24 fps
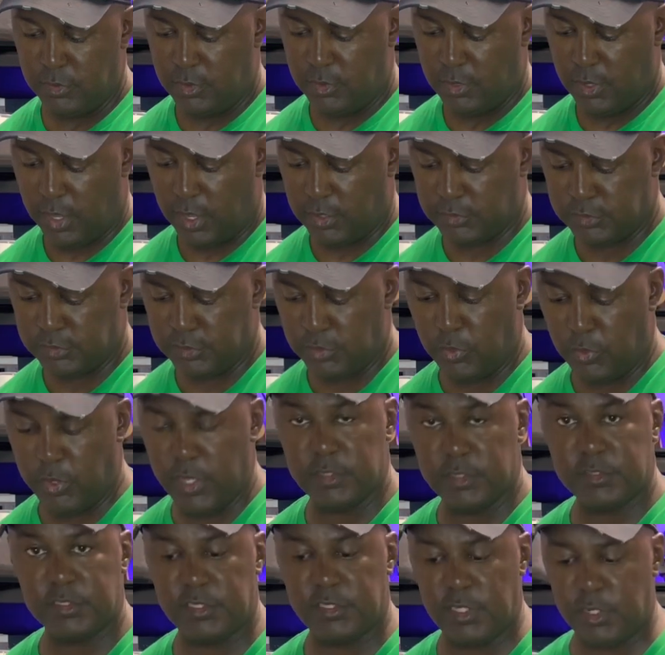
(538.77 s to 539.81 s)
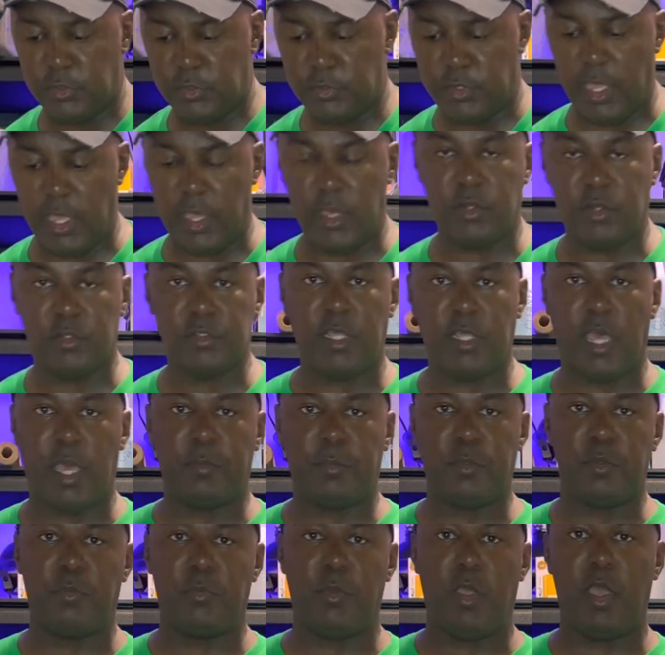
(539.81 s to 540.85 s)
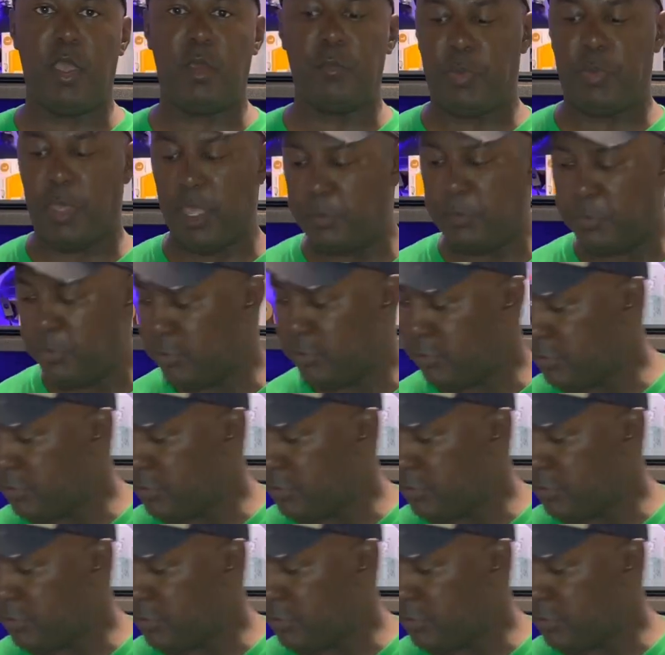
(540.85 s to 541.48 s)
I just go ahead and sit her down on top of the brown paper.